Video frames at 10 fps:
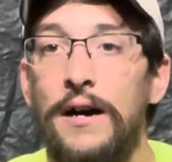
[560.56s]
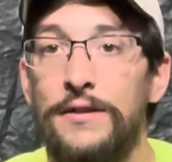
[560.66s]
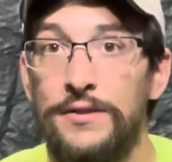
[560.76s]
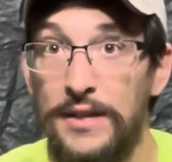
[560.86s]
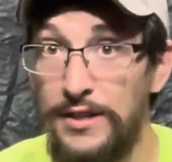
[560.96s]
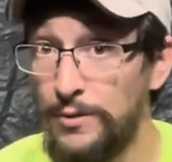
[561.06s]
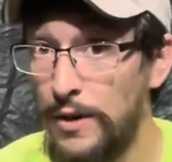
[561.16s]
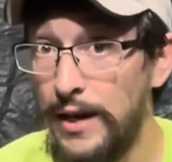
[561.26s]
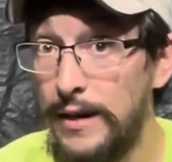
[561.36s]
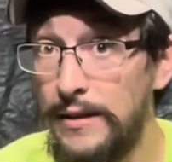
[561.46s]
So that's where I
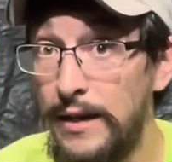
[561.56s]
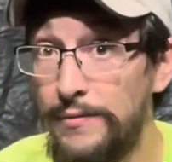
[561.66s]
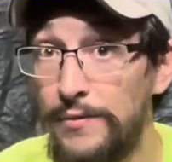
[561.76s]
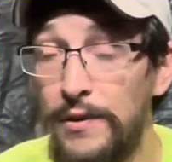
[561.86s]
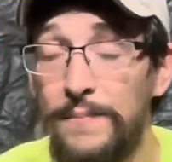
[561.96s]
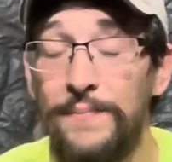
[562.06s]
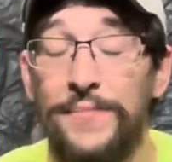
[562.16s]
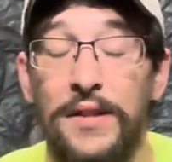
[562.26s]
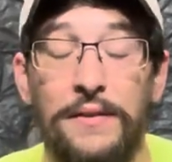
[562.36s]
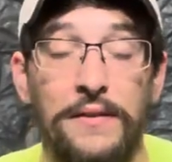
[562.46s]
got that from.
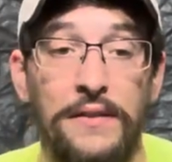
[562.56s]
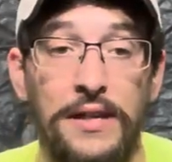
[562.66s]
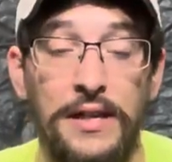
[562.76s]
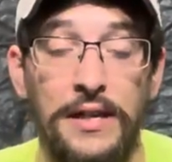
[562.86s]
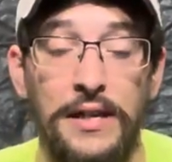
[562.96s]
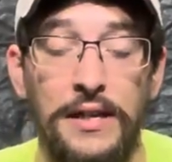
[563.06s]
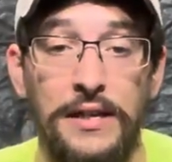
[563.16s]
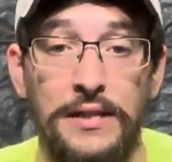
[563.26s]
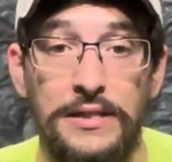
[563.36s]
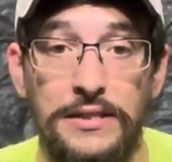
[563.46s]
The
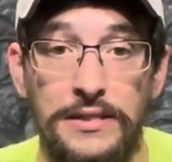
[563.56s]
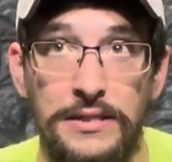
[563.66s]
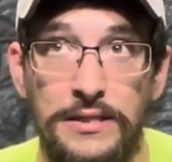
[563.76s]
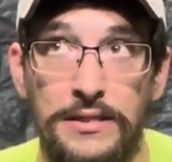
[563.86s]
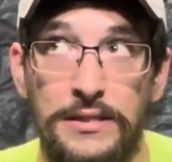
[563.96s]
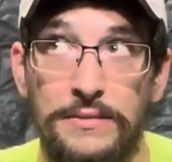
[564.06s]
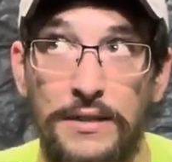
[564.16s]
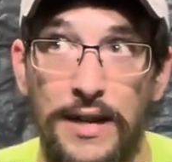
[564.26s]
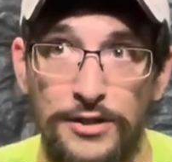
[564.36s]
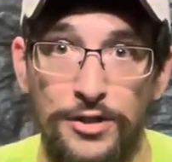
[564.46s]

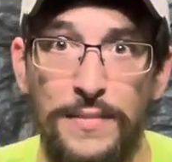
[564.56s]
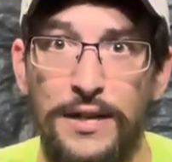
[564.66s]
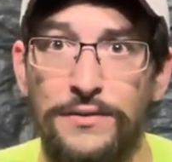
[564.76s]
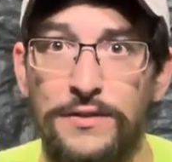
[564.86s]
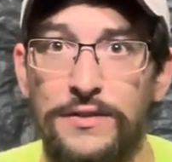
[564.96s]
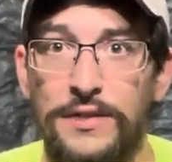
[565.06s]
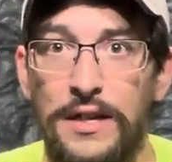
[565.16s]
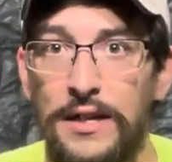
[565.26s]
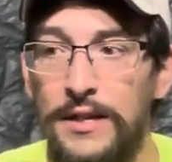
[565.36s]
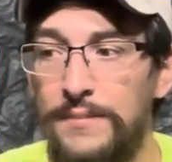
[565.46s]
engine mounts,
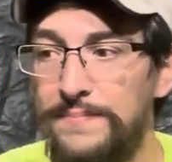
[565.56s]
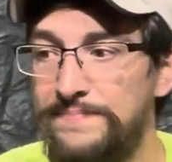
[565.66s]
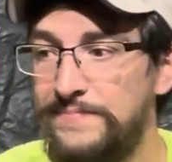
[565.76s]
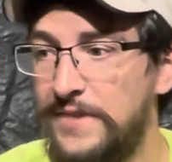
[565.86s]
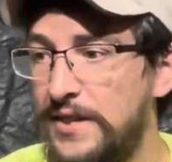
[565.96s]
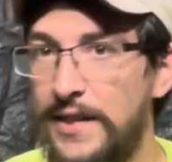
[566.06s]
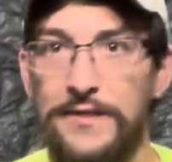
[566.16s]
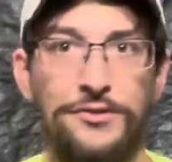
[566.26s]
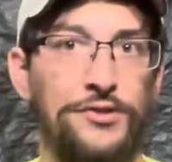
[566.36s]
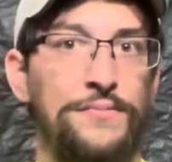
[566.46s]

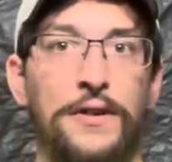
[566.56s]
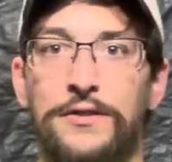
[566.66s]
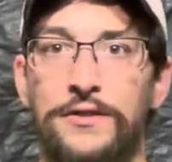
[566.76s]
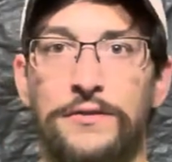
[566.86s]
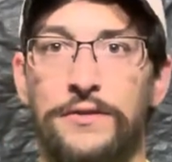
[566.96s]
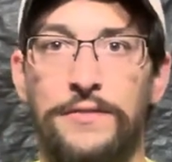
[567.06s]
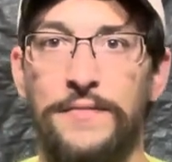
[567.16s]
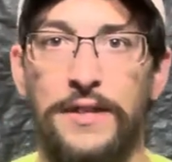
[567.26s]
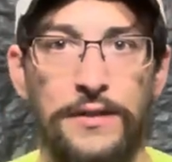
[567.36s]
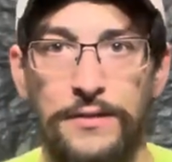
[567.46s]
again, just watching YouTube
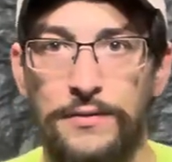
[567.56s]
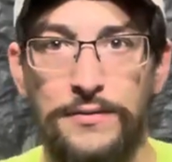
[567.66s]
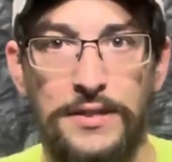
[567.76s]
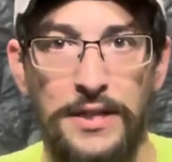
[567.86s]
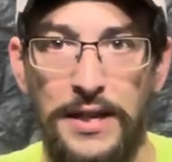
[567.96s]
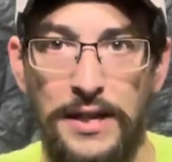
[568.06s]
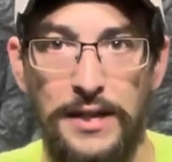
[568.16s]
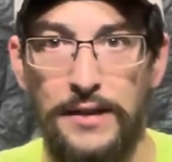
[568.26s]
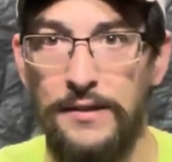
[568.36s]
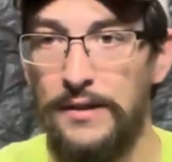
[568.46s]
videos,
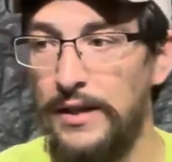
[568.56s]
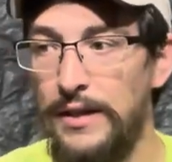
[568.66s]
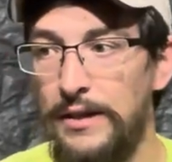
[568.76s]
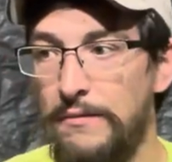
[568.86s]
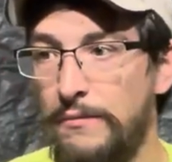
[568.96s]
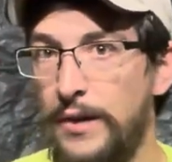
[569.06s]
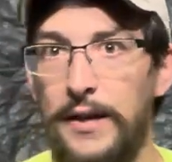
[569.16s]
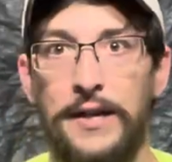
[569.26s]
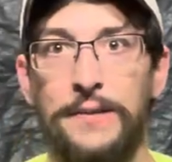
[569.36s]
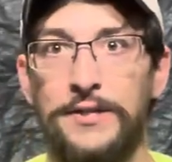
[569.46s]
and went on
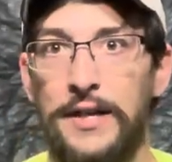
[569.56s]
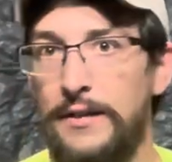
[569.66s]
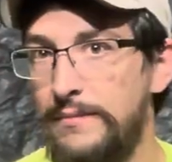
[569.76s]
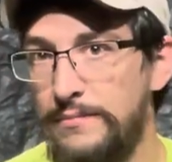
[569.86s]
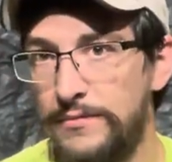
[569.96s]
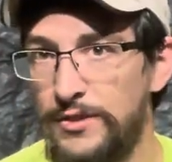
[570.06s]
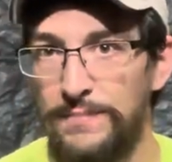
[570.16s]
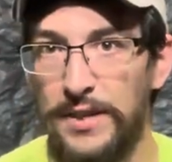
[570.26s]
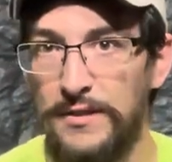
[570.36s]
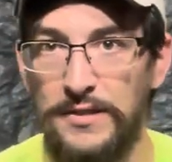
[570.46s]
Amazon and just
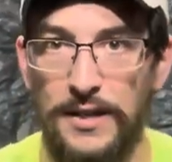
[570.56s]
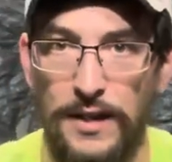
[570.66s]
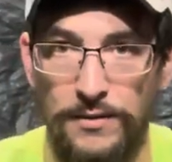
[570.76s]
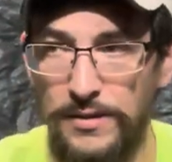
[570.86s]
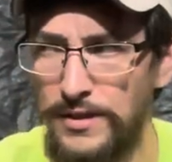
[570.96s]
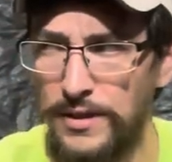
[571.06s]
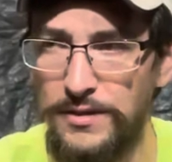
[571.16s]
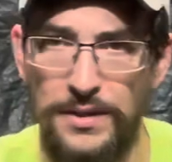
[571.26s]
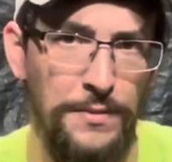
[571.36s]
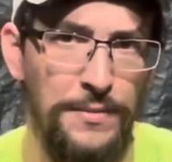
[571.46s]
picked a set out because they all
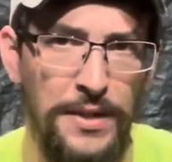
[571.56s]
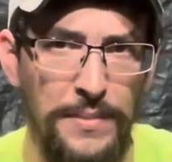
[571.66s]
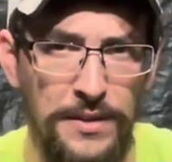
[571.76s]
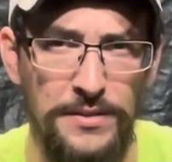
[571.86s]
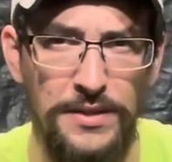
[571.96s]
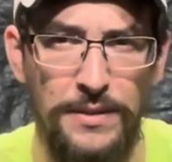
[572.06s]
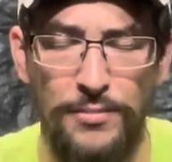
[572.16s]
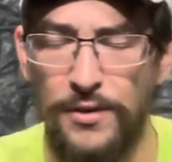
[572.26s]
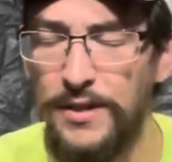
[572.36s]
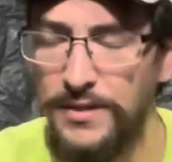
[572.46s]
seem to be about the same
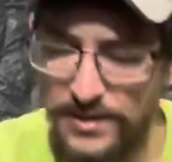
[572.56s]
price.